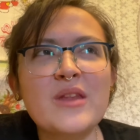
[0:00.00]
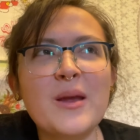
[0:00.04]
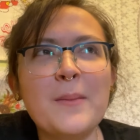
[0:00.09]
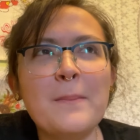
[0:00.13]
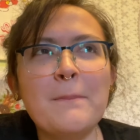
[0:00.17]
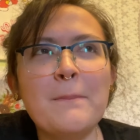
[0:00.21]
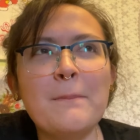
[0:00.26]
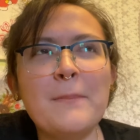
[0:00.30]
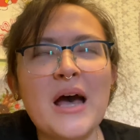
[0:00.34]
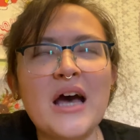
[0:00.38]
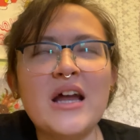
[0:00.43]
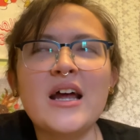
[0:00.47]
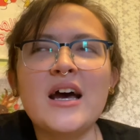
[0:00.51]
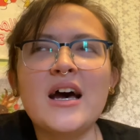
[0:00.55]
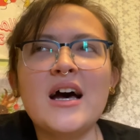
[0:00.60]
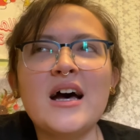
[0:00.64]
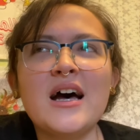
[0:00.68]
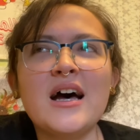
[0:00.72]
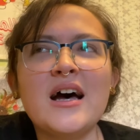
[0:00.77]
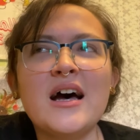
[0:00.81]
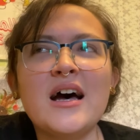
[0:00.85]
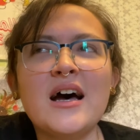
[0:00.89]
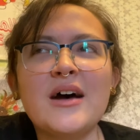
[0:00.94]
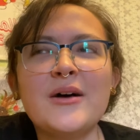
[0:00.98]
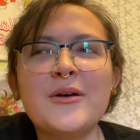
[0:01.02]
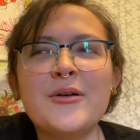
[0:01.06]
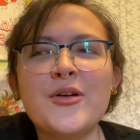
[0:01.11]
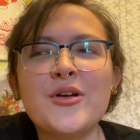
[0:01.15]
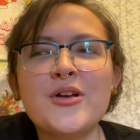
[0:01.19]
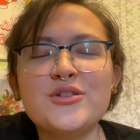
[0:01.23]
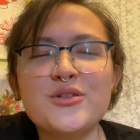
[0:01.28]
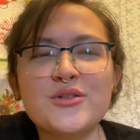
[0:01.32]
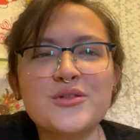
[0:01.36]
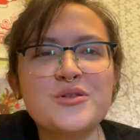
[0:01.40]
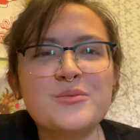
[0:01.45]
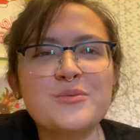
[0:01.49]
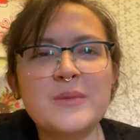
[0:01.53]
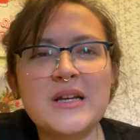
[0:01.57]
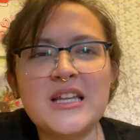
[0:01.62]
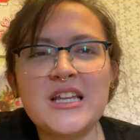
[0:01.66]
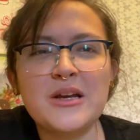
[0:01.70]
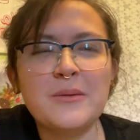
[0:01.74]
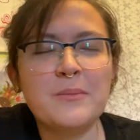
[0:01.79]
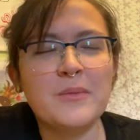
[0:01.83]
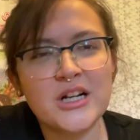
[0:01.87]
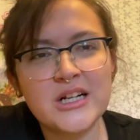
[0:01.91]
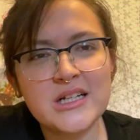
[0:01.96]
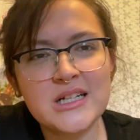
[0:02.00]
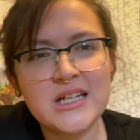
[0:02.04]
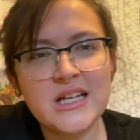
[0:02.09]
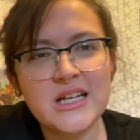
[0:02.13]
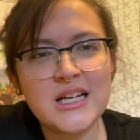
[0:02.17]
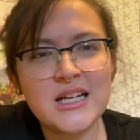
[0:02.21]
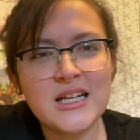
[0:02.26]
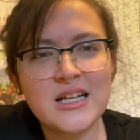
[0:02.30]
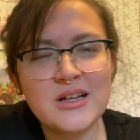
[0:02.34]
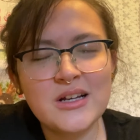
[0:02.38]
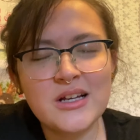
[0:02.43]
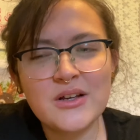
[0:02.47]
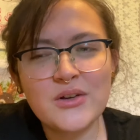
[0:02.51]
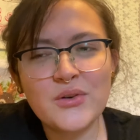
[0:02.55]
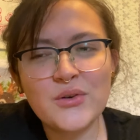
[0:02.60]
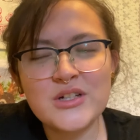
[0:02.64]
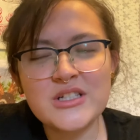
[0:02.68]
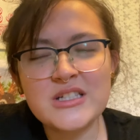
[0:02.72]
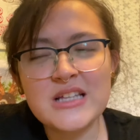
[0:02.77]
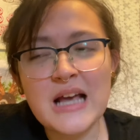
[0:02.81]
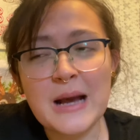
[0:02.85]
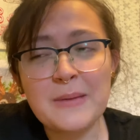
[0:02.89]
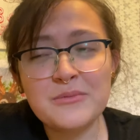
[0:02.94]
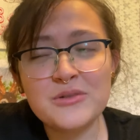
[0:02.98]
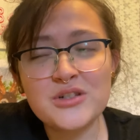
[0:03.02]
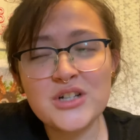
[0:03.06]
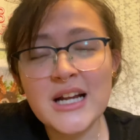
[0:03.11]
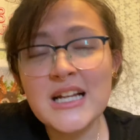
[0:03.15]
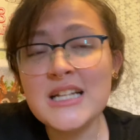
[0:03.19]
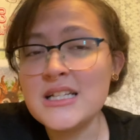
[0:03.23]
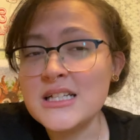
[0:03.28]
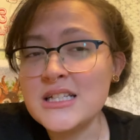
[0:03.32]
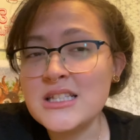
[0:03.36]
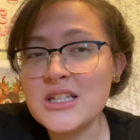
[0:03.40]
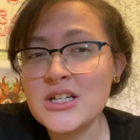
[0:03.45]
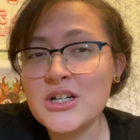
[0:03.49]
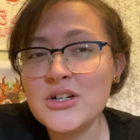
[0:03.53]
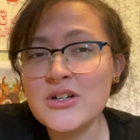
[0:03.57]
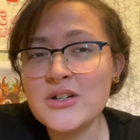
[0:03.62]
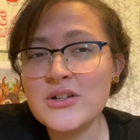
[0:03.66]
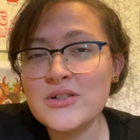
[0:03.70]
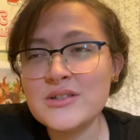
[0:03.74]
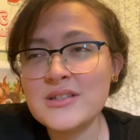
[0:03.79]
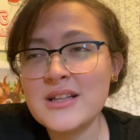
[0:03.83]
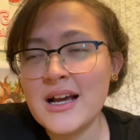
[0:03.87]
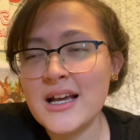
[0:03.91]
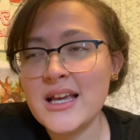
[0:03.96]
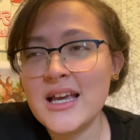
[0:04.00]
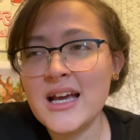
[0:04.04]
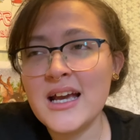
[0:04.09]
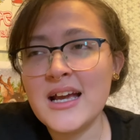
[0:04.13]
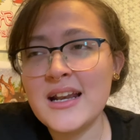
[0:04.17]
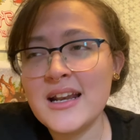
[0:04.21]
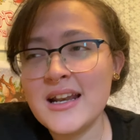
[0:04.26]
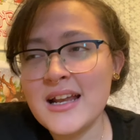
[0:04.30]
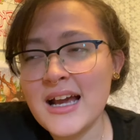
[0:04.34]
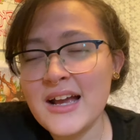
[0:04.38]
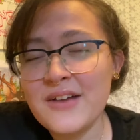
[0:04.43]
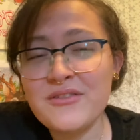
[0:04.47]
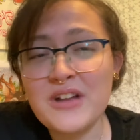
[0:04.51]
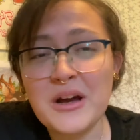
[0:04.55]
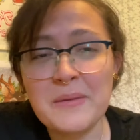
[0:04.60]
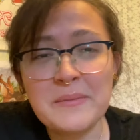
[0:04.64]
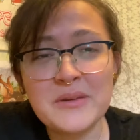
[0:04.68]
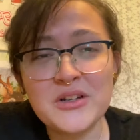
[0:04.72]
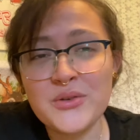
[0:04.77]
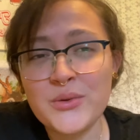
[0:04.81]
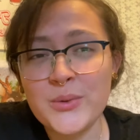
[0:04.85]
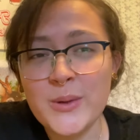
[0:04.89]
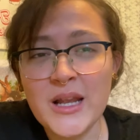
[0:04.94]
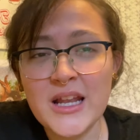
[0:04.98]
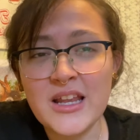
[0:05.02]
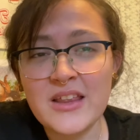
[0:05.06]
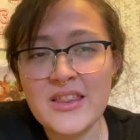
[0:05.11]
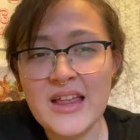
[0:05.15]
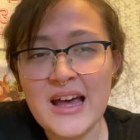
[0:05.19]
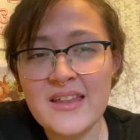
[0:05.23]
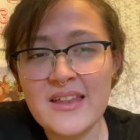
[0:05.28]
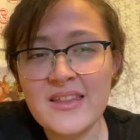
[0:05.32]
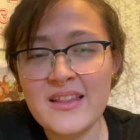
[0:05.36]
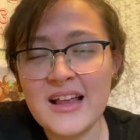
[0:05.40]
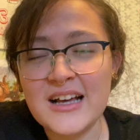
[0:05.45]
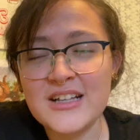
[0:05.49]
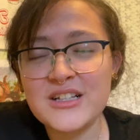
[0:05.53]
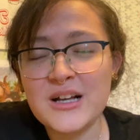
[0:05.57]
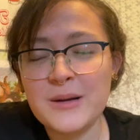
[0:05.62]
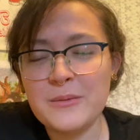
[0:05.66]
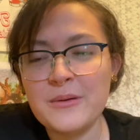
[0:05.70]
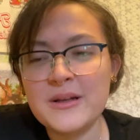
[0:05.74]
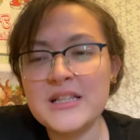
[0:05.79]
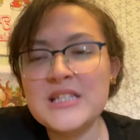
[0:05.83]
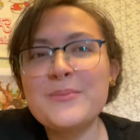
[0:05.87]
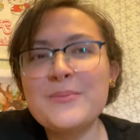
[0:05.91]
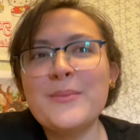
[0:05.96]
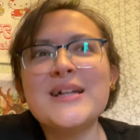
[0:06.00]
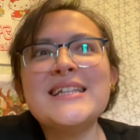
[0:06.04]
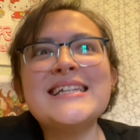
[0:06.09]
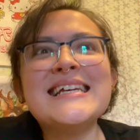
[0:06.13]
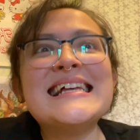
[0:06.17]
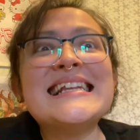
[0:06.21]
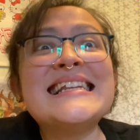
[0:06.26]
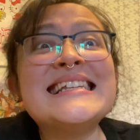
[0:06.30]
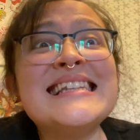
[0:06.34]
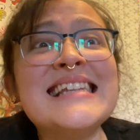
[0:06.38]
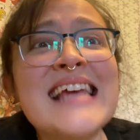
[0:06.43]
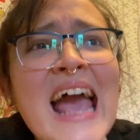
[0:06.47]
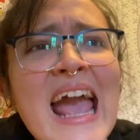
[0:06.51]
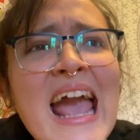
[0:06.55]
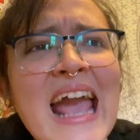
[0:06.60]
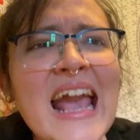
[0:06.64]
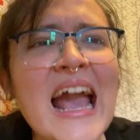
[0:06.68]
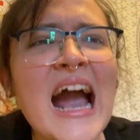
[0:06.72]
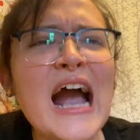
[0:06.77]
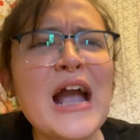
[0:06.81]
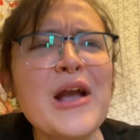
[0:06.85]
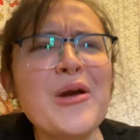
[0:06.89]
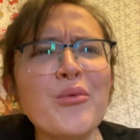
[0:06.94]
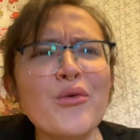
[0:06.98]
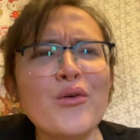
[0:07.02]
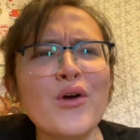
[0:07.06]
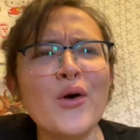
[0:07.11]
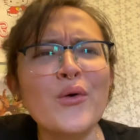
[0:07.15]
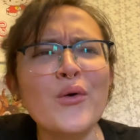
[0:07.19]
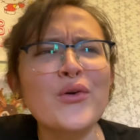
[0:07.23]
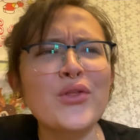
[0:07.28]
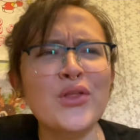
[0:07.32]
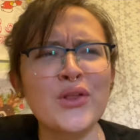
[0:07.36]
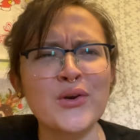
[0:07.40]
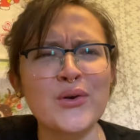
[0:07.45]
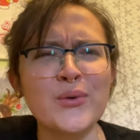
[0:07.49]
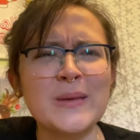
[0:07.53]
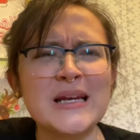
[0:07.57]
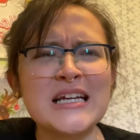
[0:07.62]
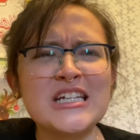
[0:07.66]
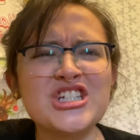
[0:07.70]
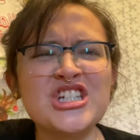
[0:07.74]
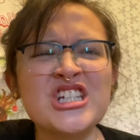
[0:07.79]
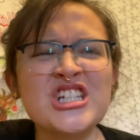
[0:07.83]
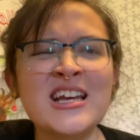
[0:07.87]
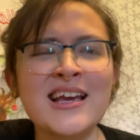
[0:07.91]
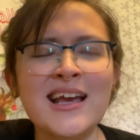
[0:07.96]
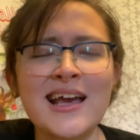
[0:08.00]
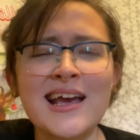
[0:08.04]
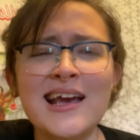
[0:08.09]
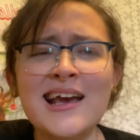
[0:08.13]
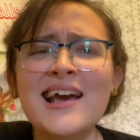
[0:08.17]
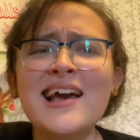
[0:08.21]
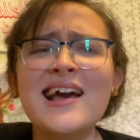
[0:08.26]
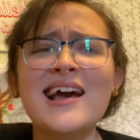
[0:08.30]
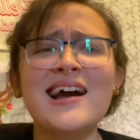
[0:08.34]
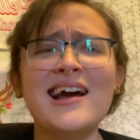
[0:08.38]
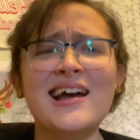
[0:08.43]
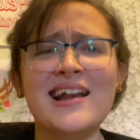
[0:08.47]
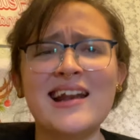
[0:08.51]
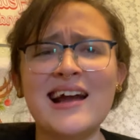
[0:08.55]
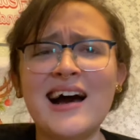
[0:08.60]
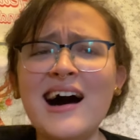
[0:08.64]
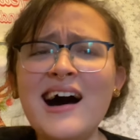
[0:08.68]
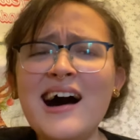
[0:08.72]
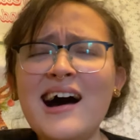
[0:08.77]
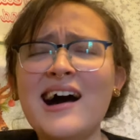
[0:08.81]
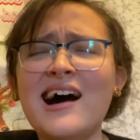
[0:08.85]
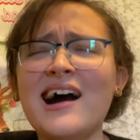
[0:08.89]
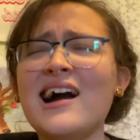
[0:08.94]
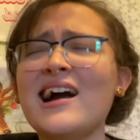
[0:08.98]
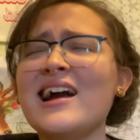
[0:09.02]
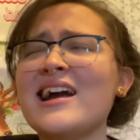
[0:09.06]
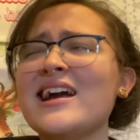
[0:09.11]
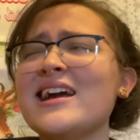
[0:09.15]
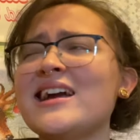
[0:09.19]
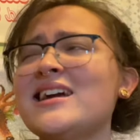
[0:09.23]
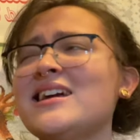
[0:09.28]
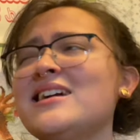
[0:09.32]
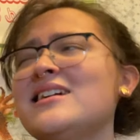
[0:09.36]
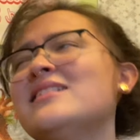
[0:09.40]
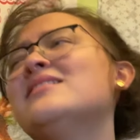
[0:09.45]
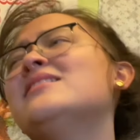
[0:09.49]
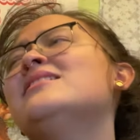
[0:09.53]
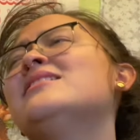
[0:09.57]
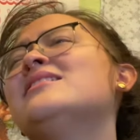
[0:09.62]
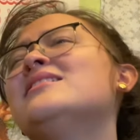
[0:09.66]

Meta social media marketing course. I'm trying to take those again. I have not been doing any of that the last couple months, but today I broke through, bitch, and I